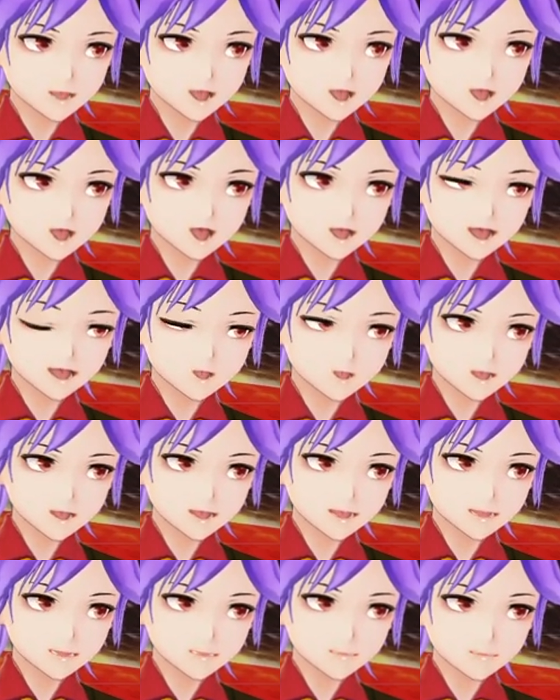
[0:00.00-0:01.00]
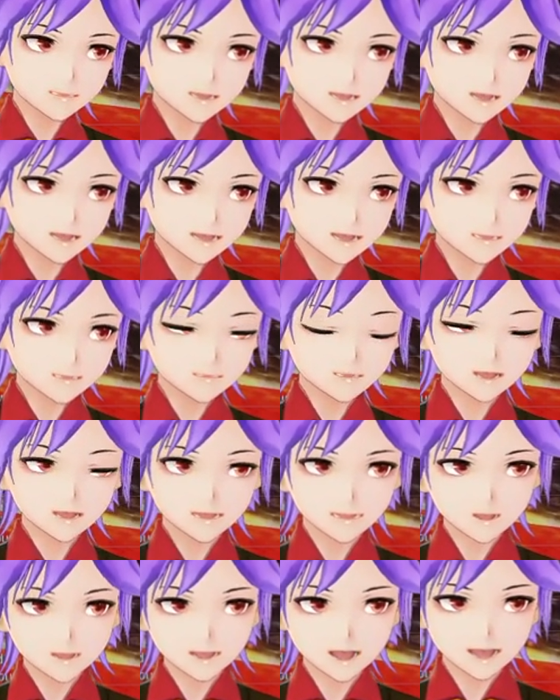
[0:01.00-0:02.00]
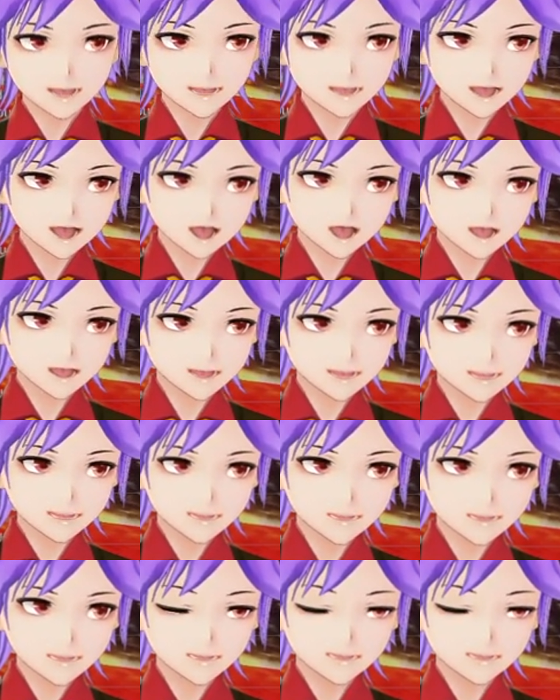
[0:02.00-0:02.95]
And you need need be sure to get them within